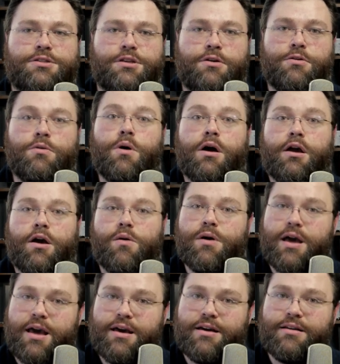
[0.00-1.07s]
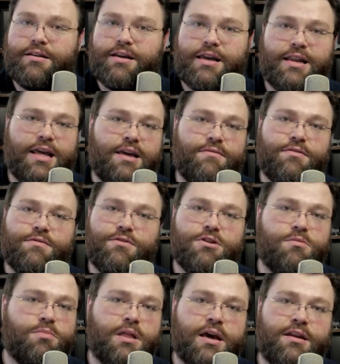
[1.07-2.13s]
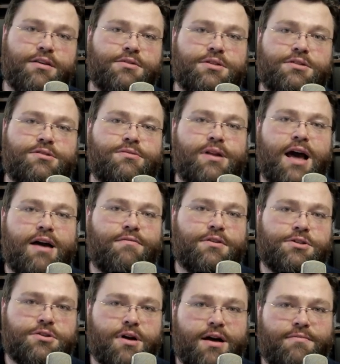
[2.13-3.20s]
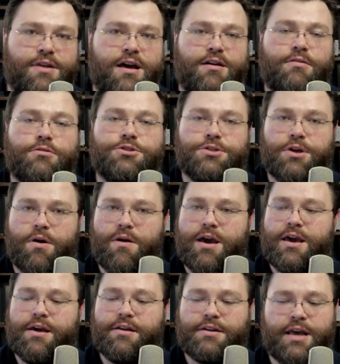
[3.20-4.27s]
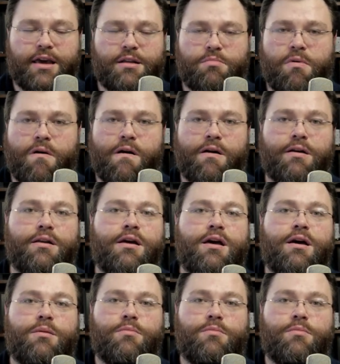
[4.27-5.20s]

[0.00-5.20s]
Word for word: So go ahead and even if you don't plan to use a two and a half inch drive now, just go ahead, take it apart,